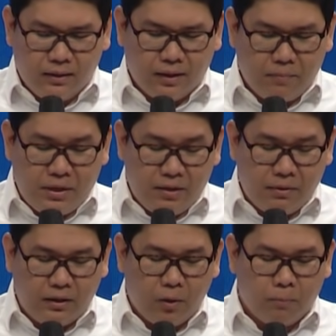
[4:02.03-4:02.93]
They
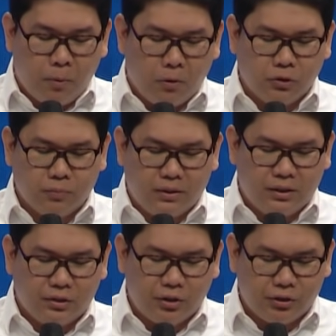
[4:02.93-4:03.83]
vehemently opposed my
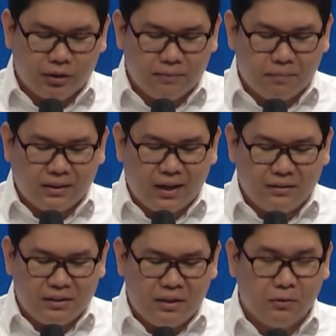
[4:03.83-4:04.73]
decision, but I
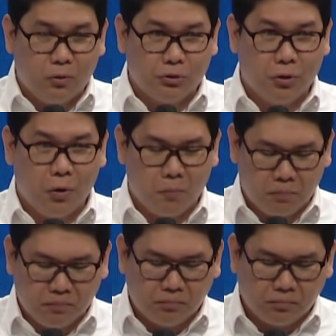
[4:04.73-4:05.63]
didn't lose hope.
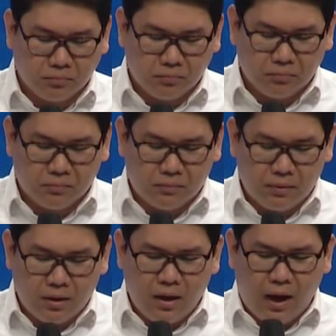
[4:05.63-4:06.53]

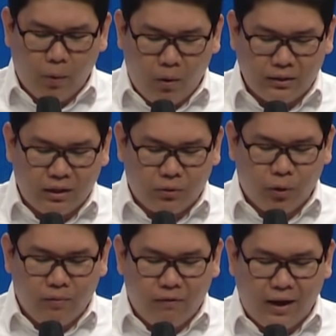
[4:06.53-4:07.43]
I wanted to
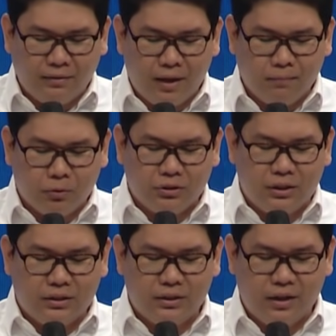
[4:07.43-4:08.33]
invite them to
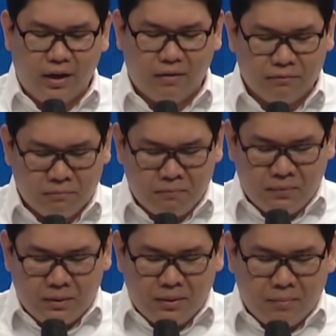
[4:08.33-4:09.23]
C C F,
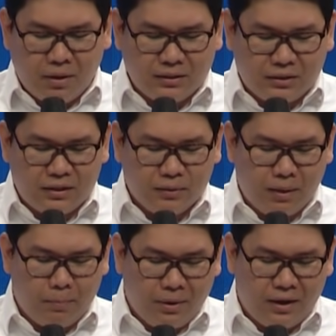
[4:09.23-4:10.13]
but since
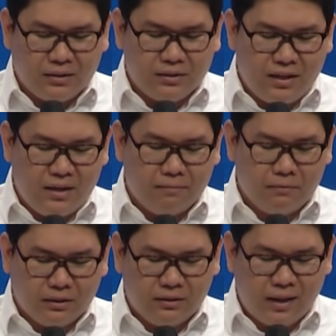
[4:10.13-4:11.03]
my parents
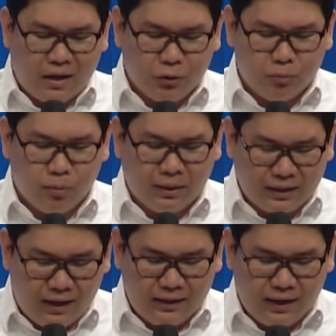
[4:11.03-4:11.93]
live in Nasugbu,
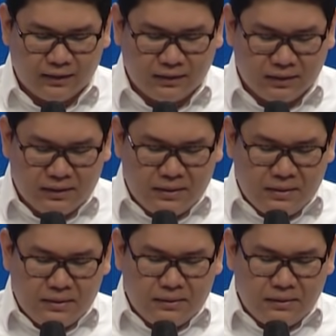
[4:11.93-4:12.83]
Batangas,
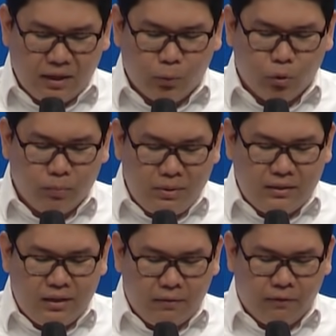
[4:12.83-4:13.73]
it would be
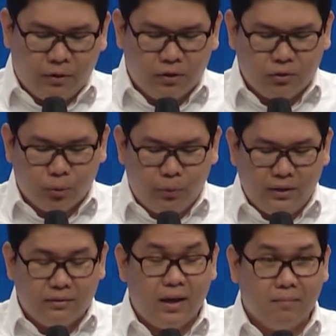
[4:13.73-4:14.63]
difficult to
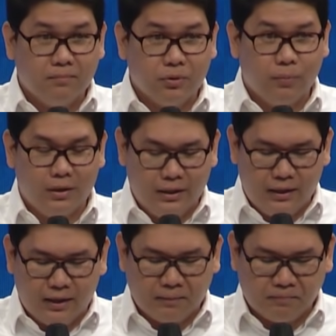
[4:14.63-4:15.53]
bring them to
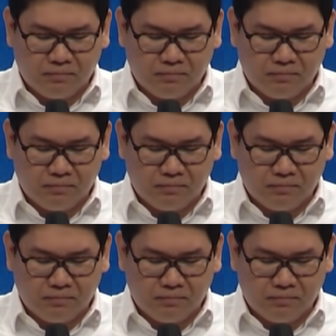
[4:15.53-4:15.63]
Manila.